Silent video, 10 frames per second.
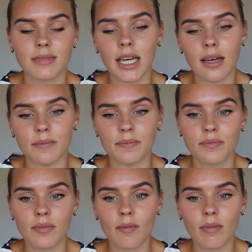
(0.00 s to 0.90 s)

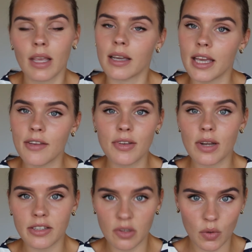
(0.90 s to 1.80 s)
yeah if you
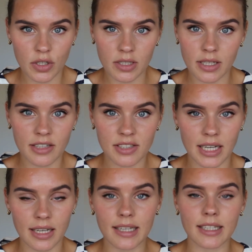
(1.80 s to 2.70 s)
like the organizing
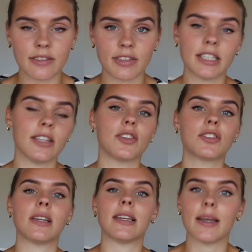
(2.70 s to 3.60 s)
and cleaning
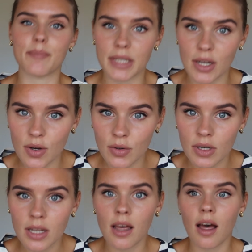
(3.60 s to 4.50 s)
videos let me know
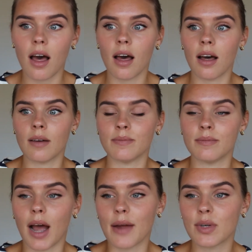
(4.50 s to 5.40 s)
um,
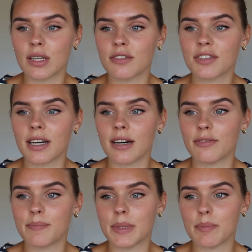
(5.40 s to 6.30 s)

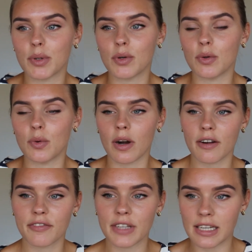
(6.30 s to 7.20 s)
help people who
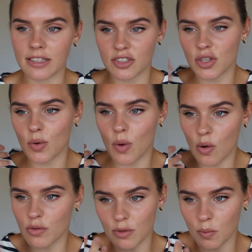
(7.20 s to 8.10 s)
are feeling so
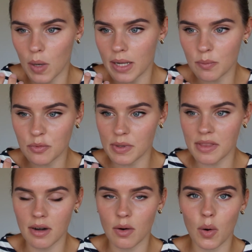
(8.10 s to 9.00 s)
overwhelmed with
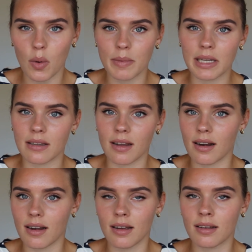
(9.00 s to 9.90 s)
their home and
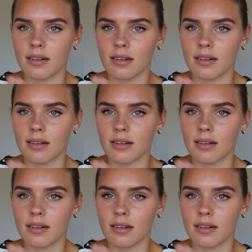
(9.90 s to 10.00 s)
are like,